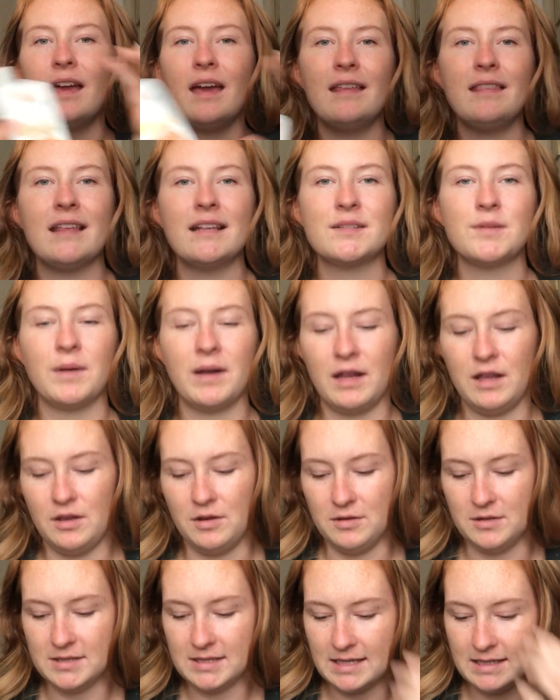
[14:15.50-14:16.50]
And that's what I
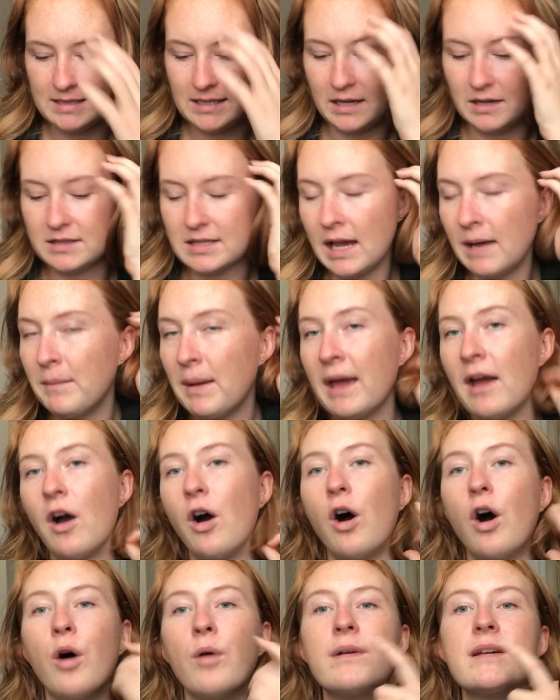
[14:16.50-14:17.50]
use the entire time. I
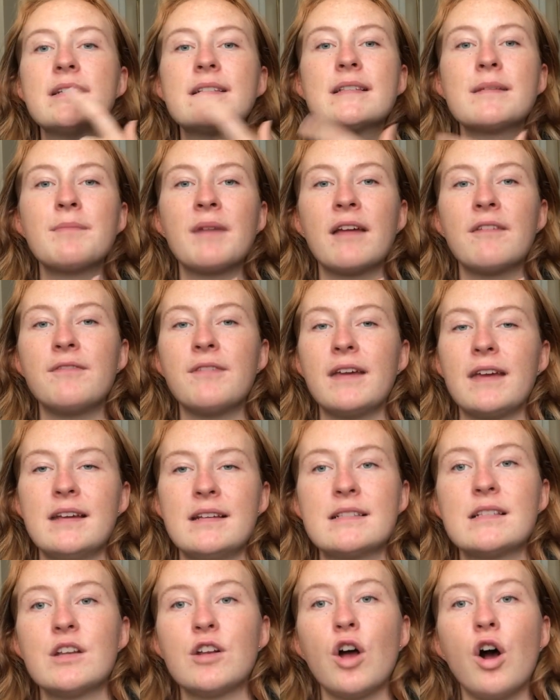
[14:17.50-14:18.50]
always do my
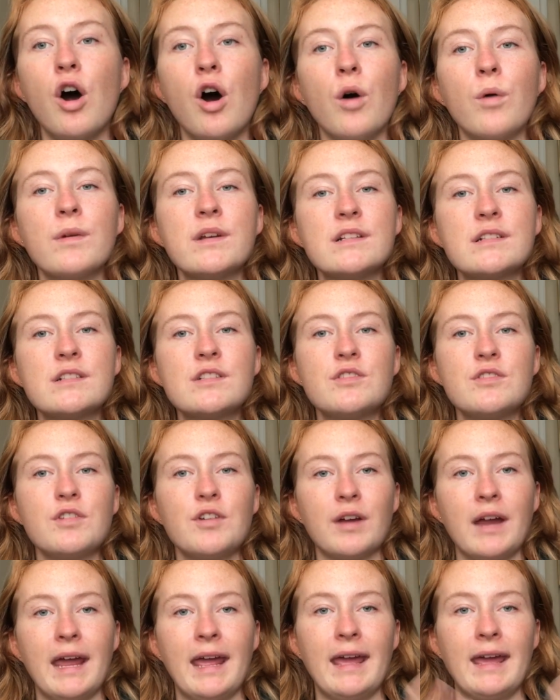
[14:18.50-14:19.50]
face and always do
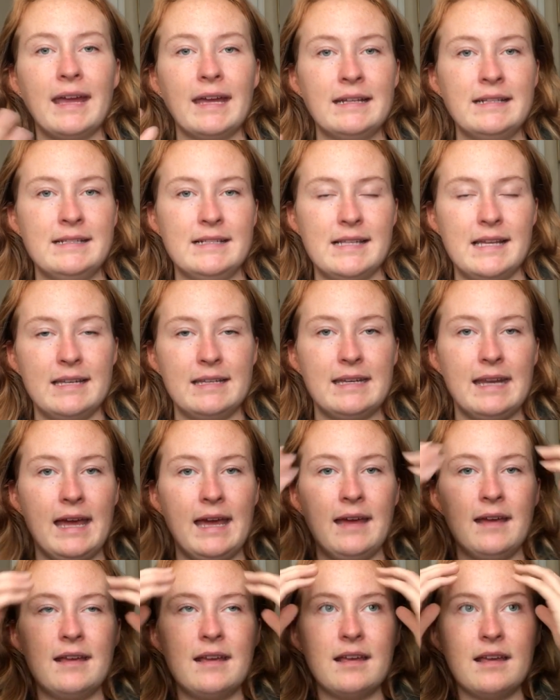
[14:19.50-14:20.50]
your hands and
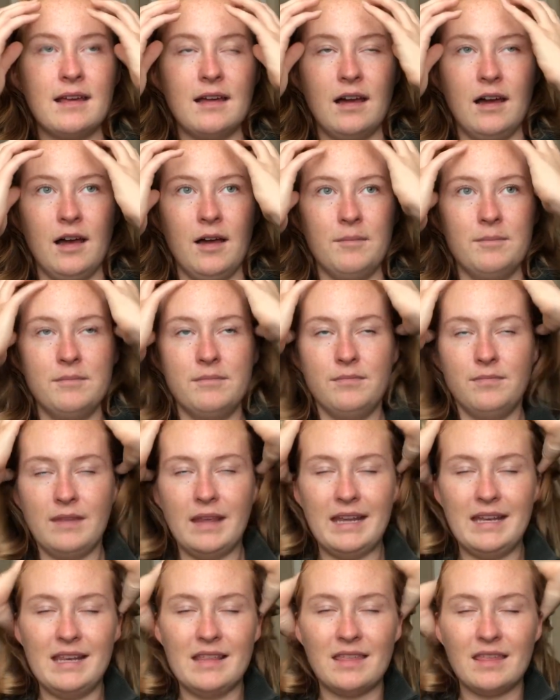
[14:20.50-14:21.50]
neck.
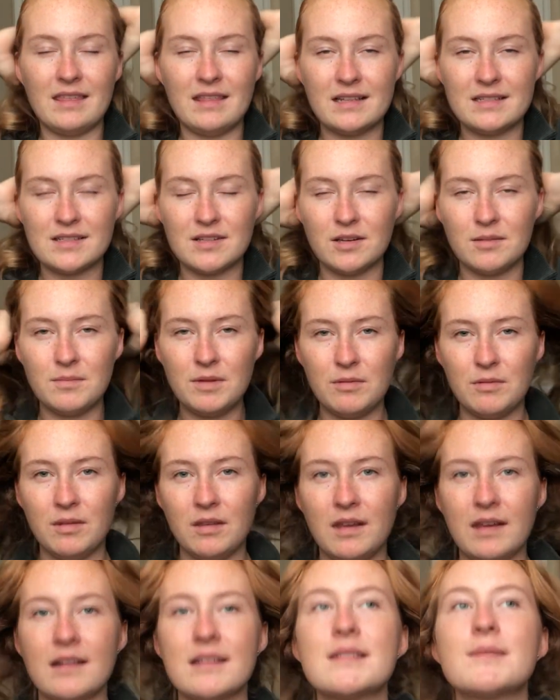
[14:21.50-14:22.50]
Anything that's going to be
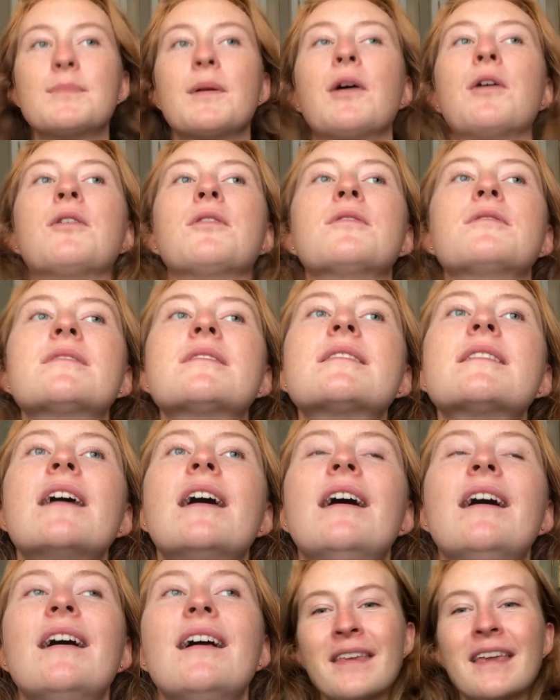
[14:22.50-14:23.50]
really
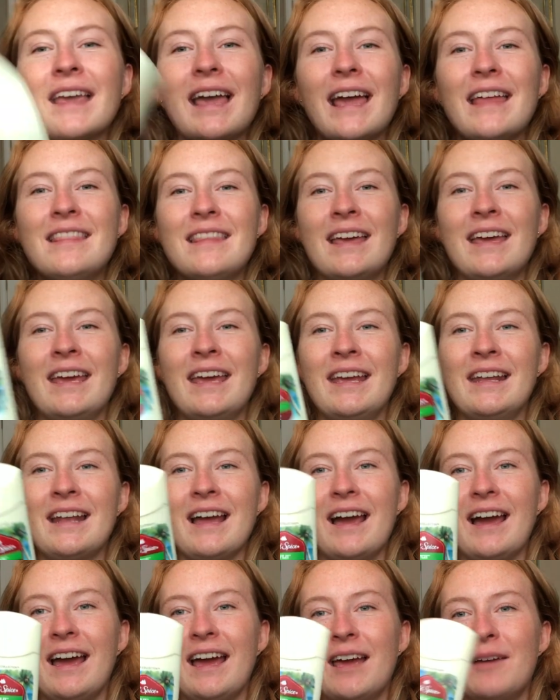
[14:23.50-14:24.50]
exposed. And
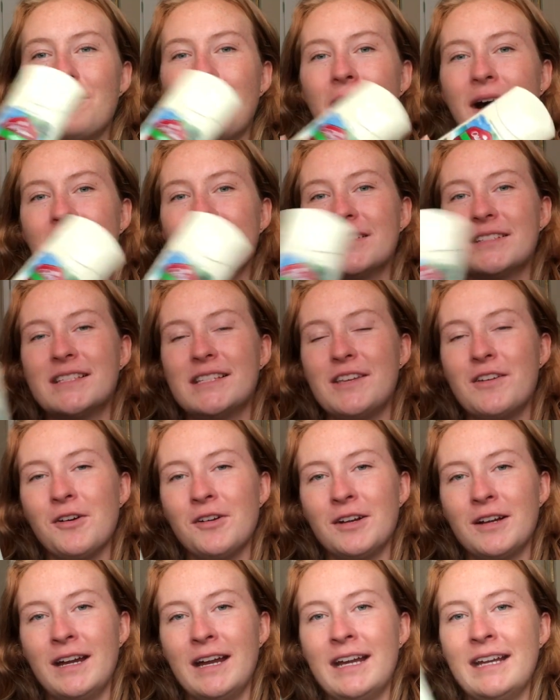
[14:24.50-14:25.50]
then I bought
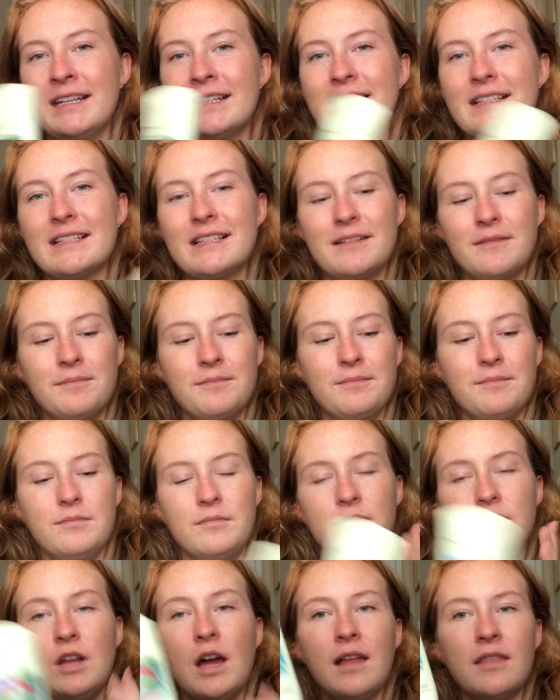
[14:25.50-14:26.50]
deodorant.
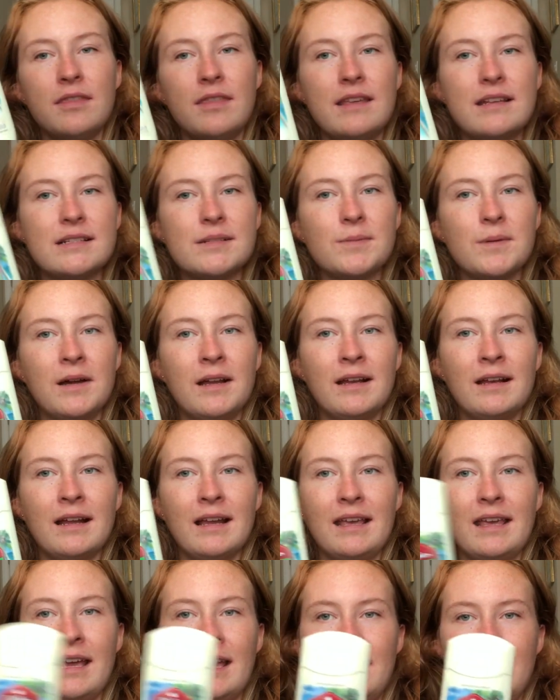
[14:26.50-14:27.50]
Not this one.
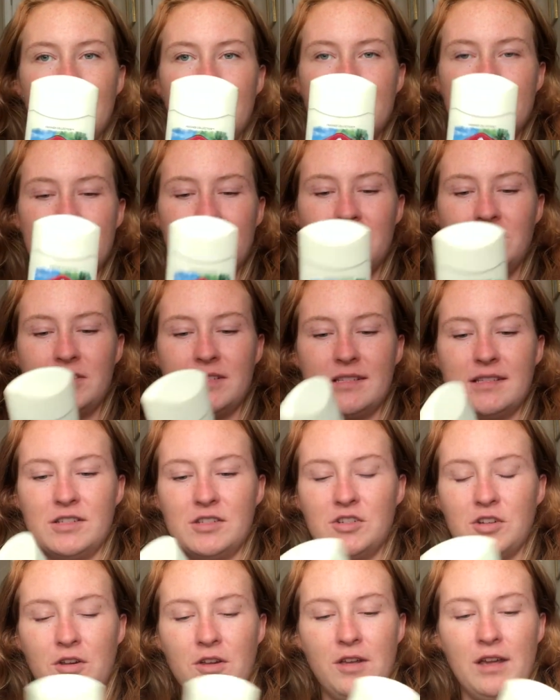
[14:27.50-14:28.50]
Again, this is just to
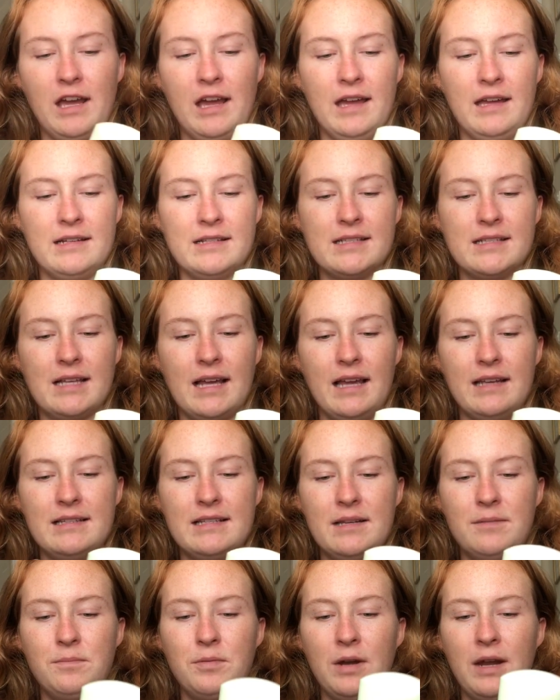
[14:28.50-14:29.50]
show you guys. I
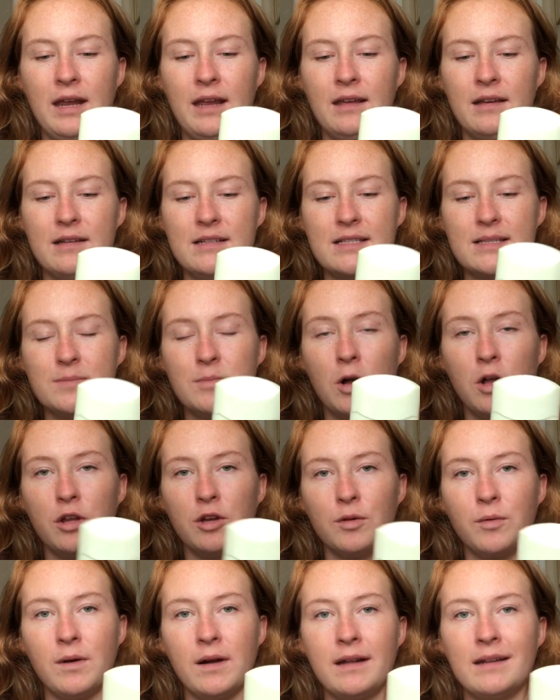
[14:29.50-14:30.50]
did bring a
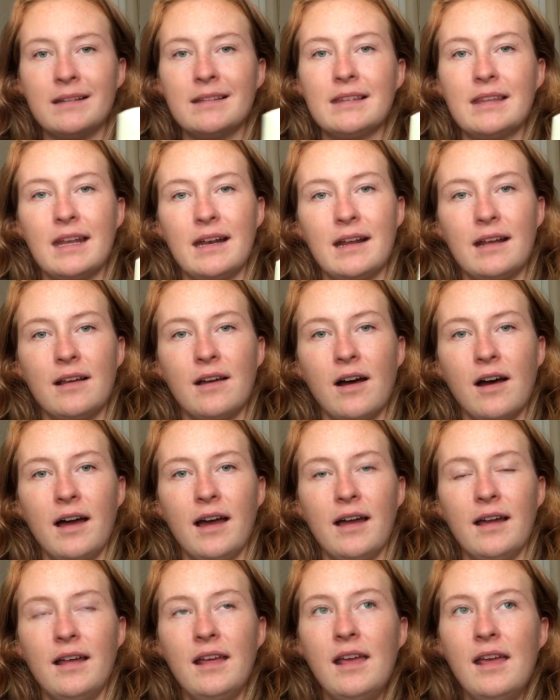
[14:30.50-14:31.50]
smaller one that I
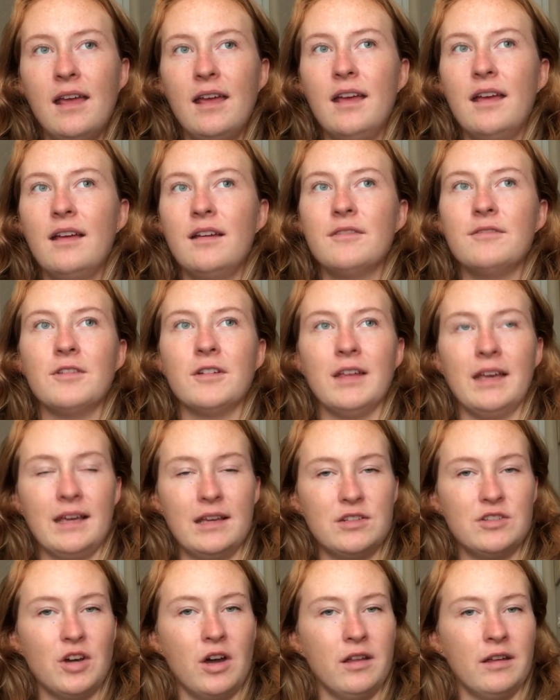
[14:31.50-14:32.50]
got for like
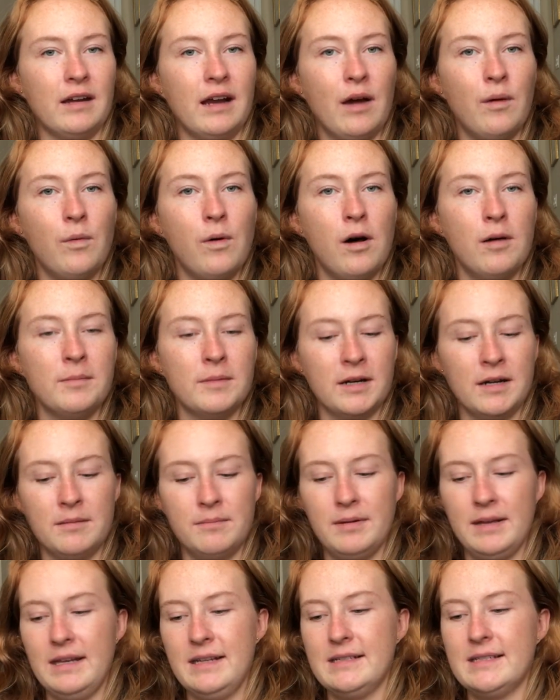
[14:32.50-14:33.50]
$1 at Walmart,
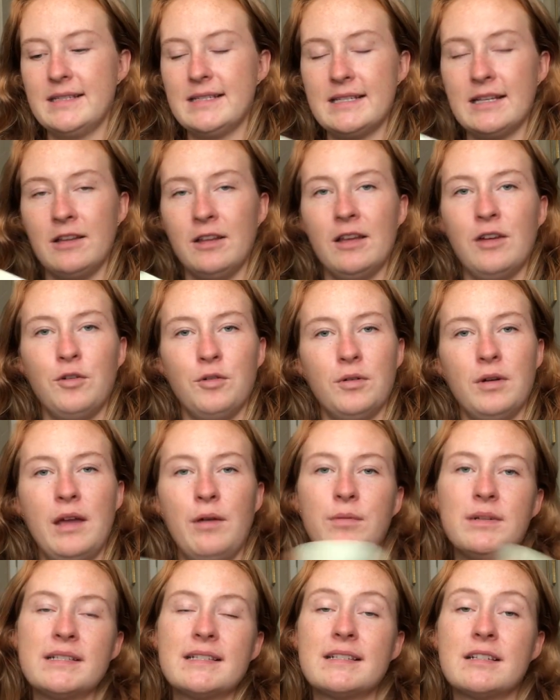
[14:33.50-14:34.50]
but
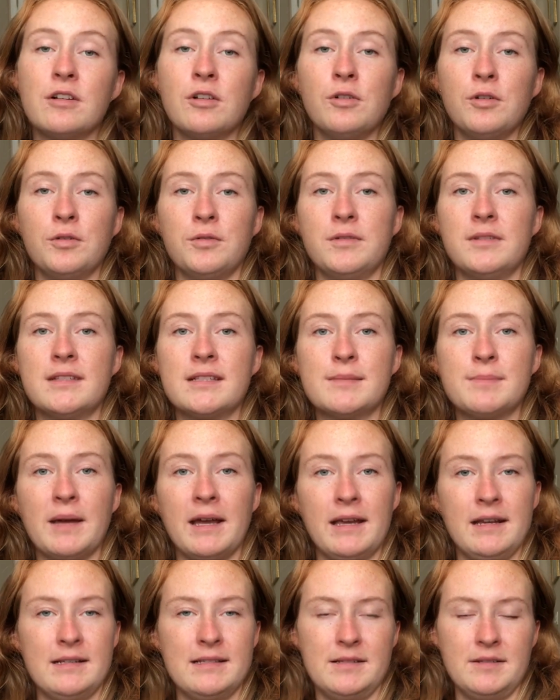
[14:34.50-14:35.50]
it was still Old
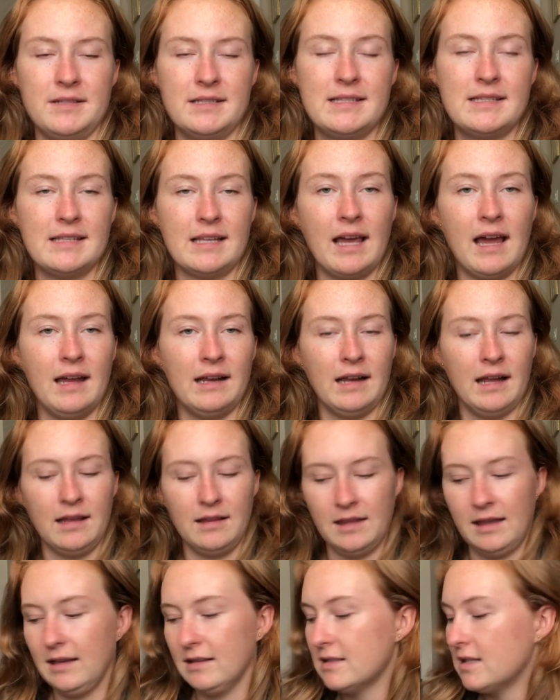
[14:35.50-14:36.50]
Spice. It's the kind I
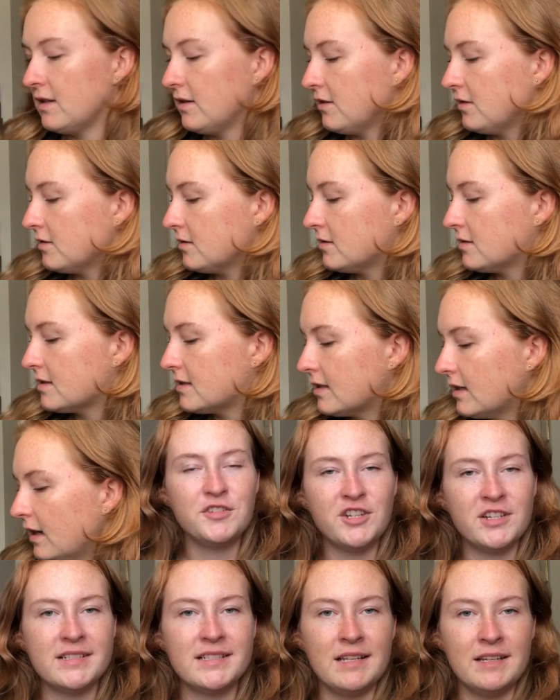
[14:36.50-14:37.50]
like to use,
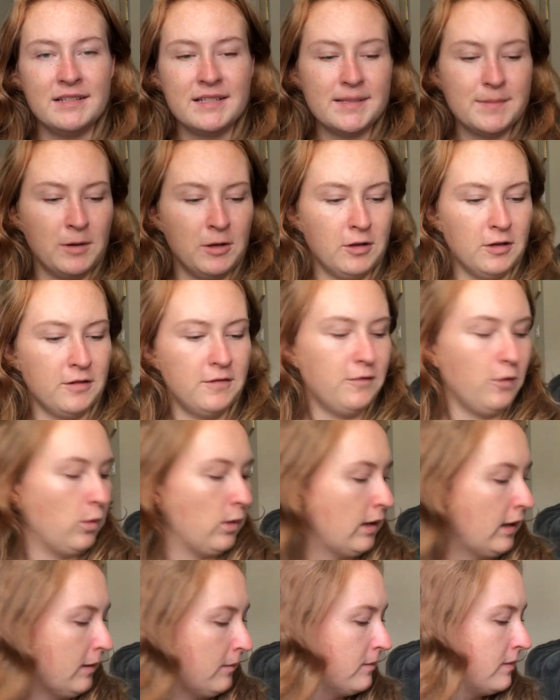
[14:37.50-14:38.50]
just in a smaller
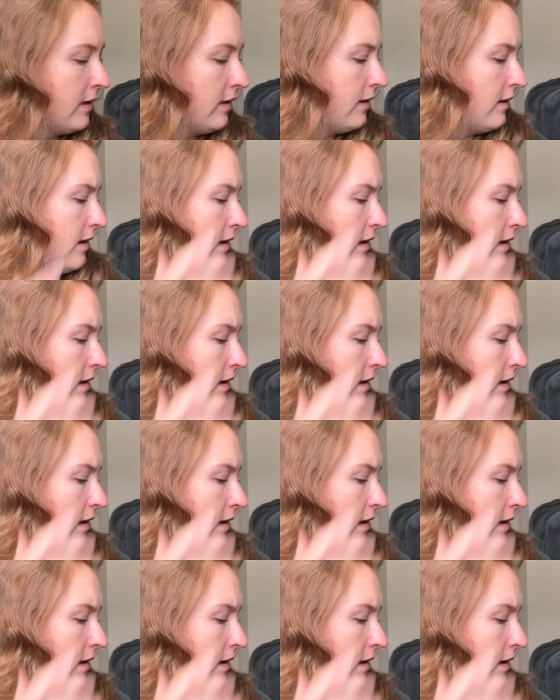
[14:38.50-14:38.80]
form.